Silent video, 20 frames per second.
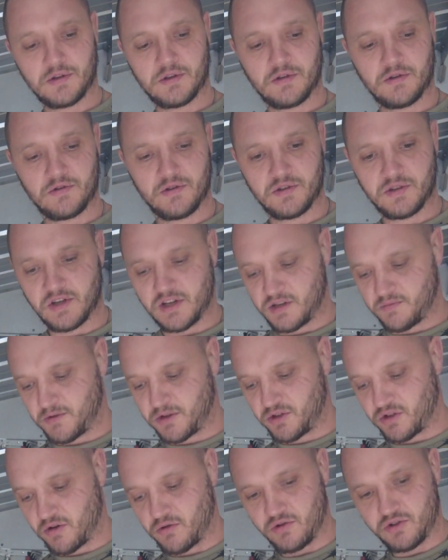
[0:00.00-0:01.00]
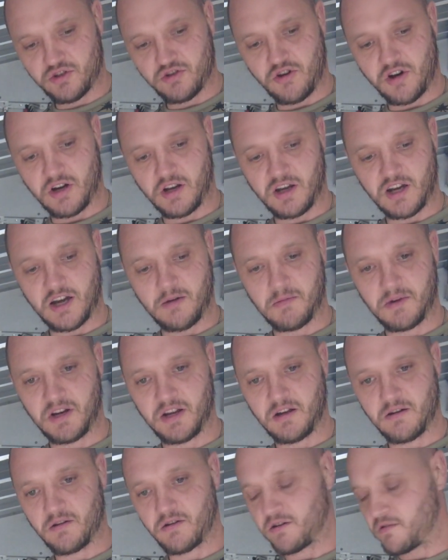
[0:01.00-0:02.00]
This is my dog's trying to come in
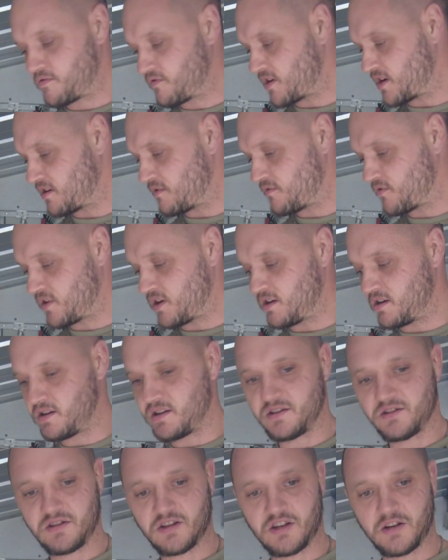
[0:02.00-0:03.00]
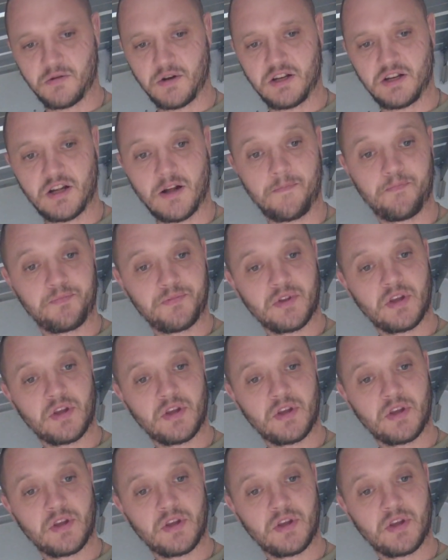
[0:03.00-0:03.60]
here. I've got a funny feeling he's going to end up.